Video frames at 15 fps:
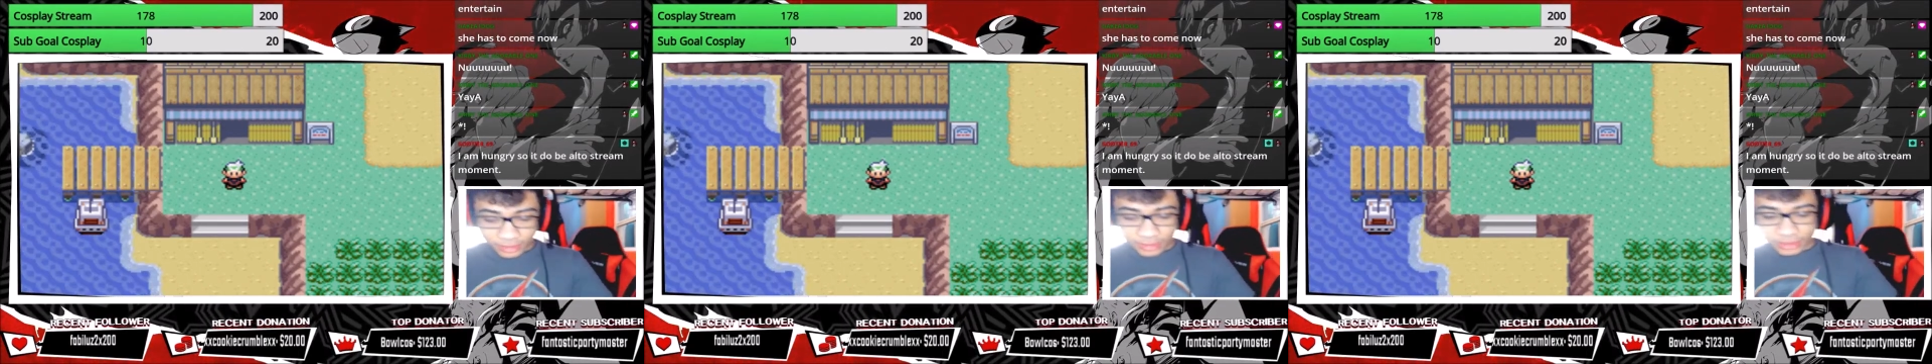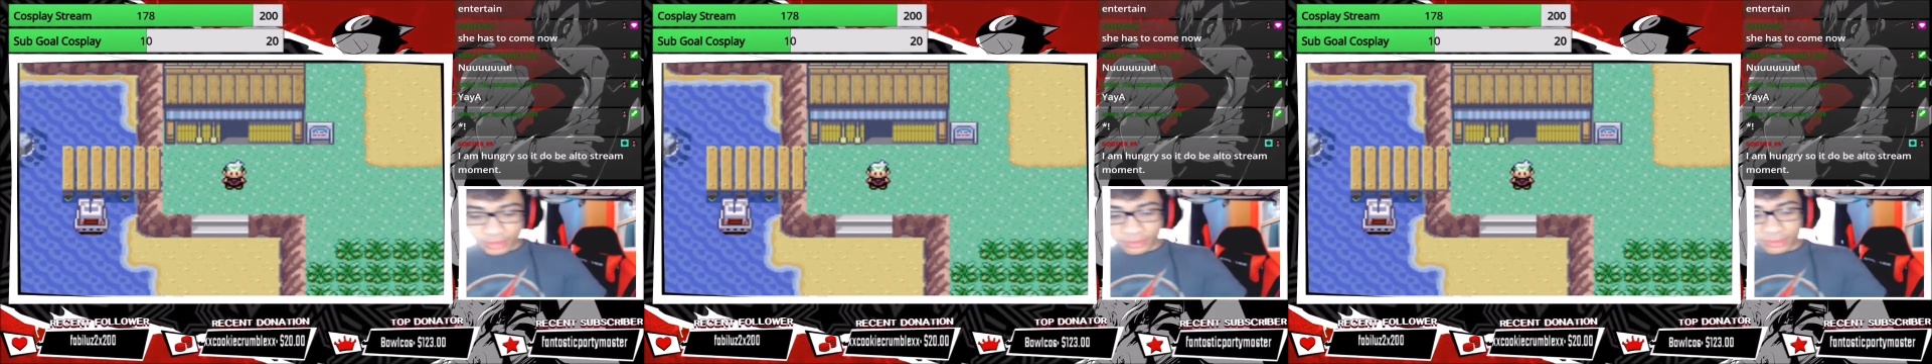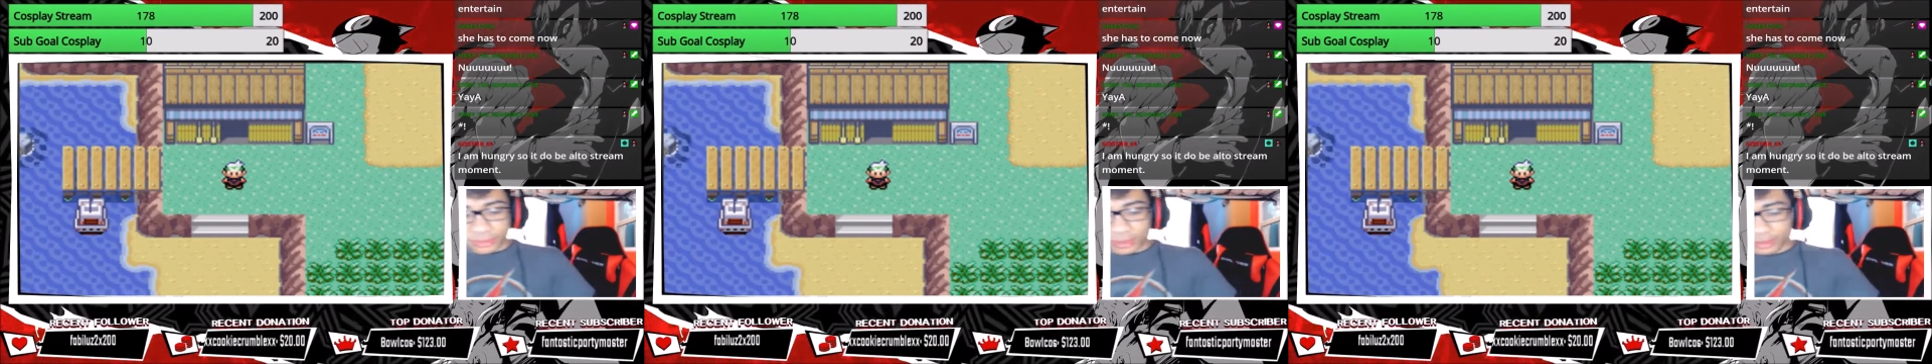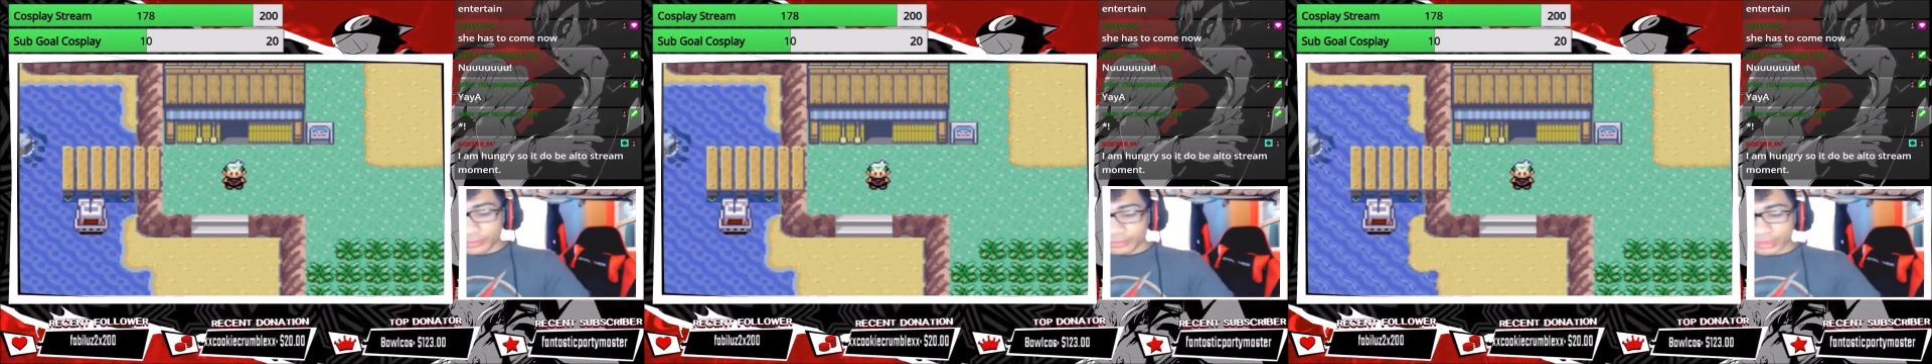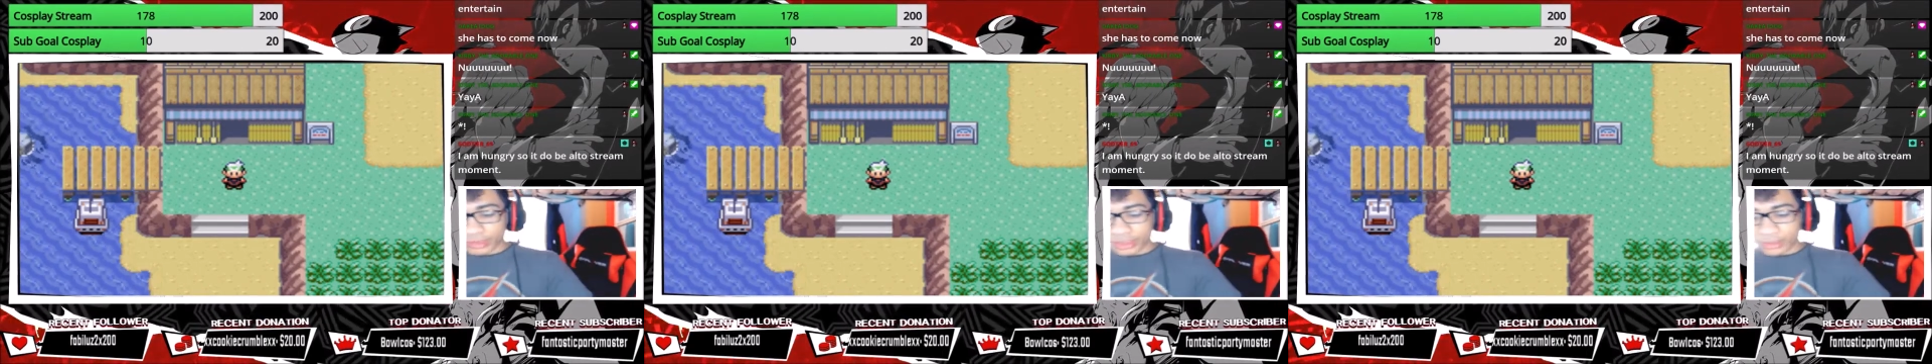You know what?
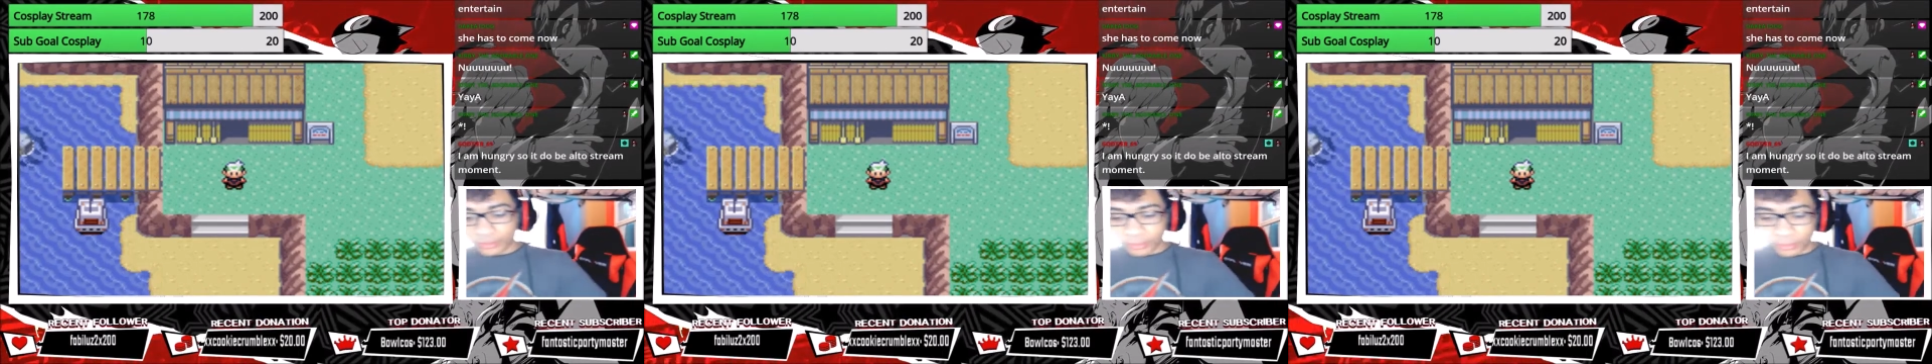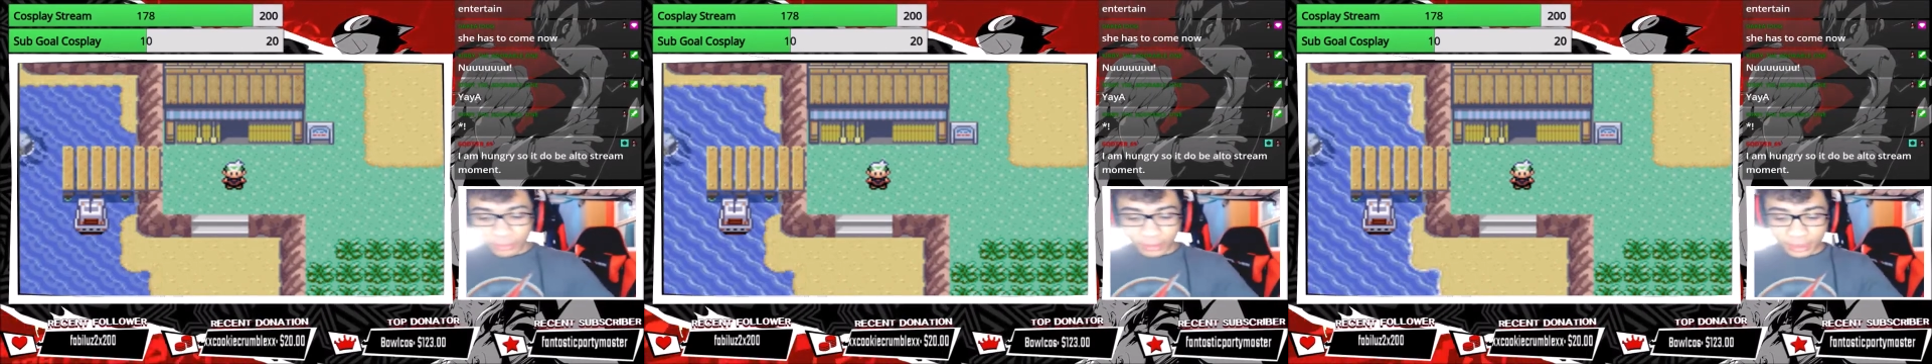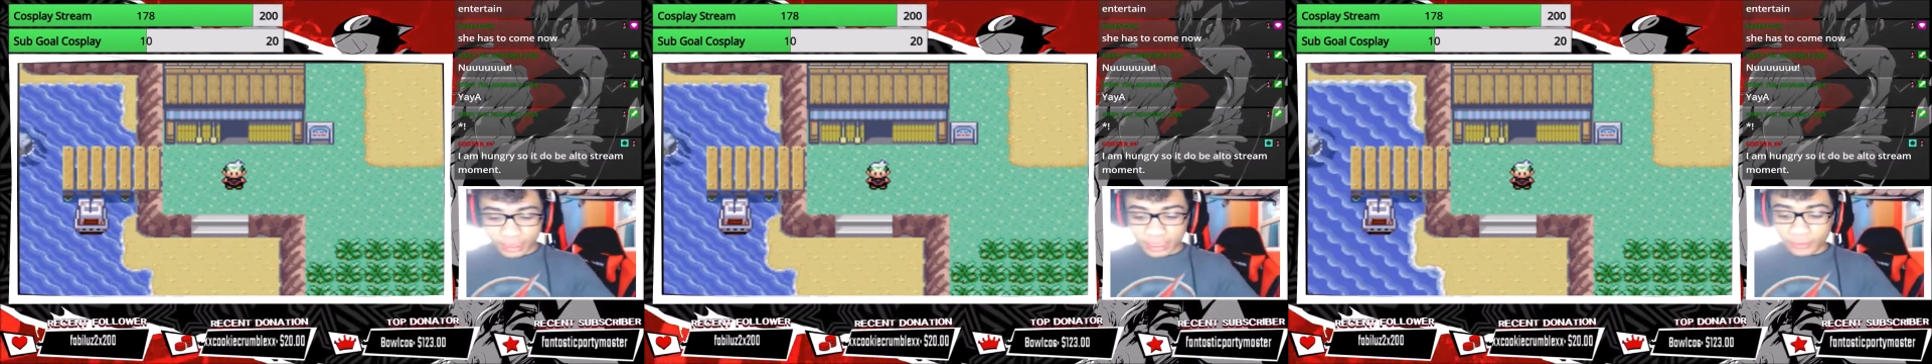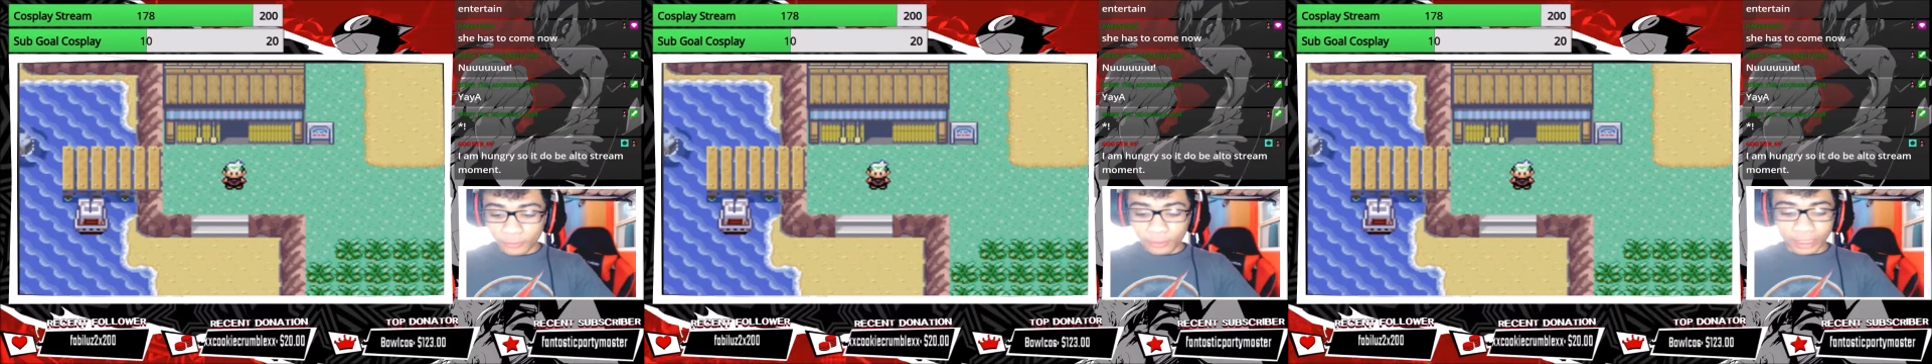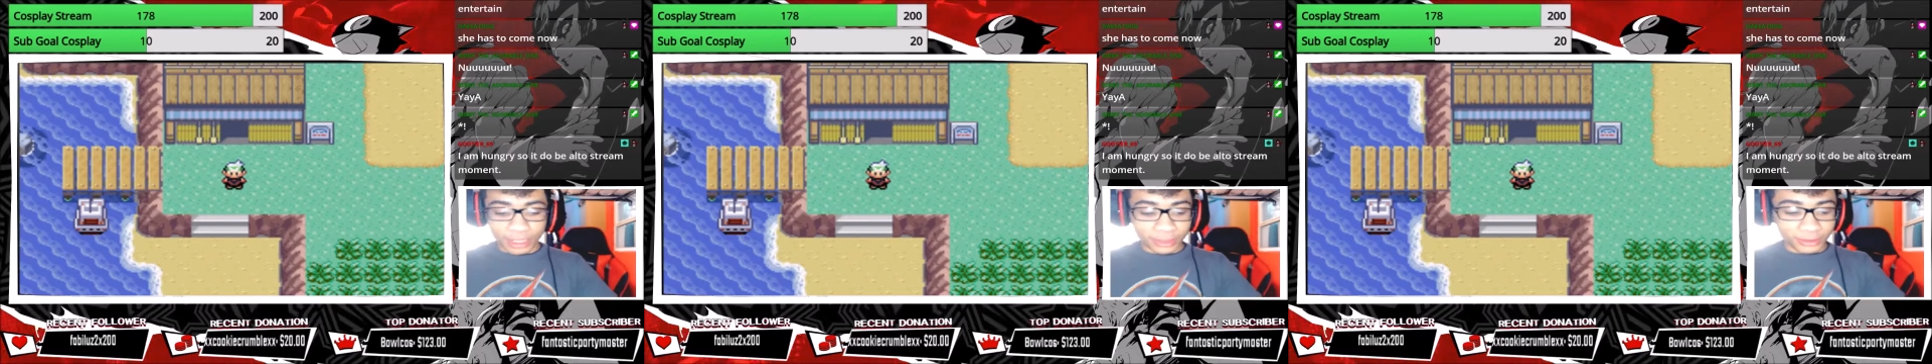Let's get
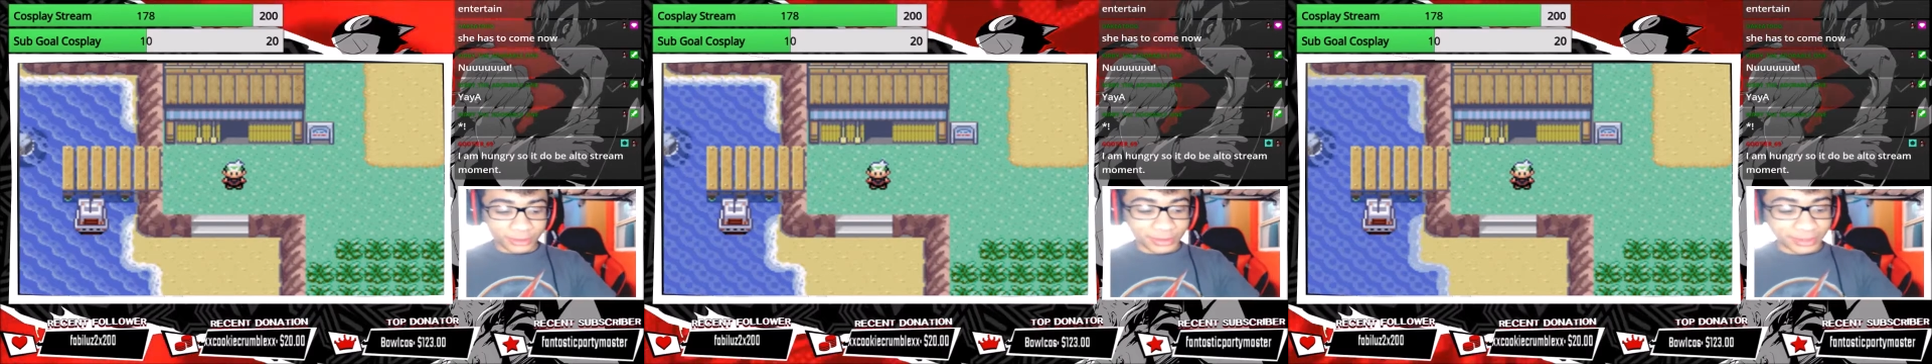wild.